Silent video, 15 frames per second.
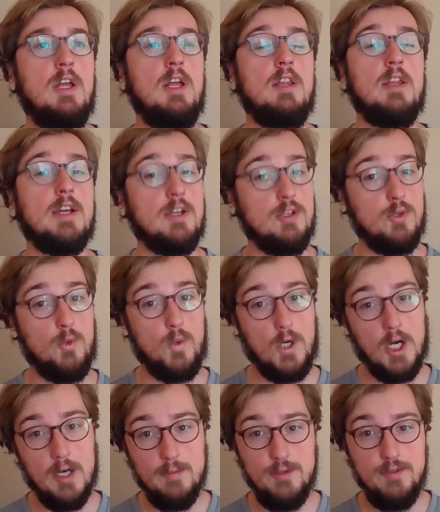like a
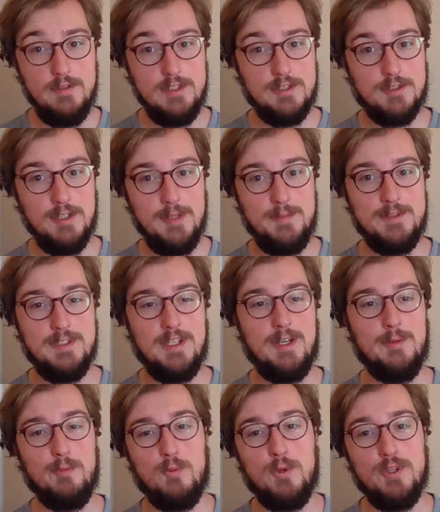noir movie script
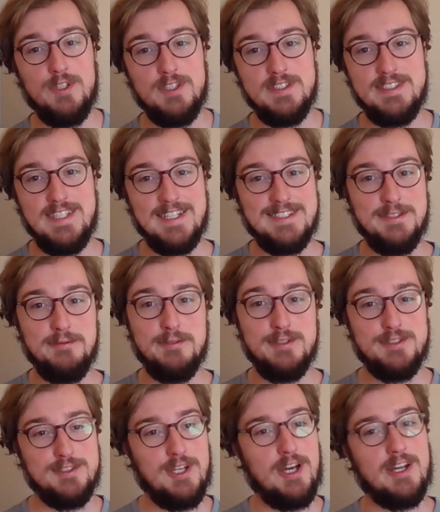where the detective is
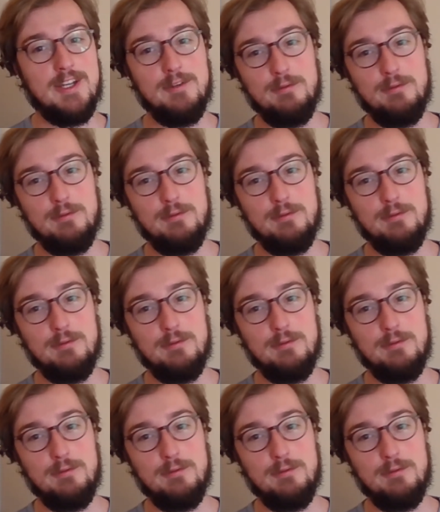talking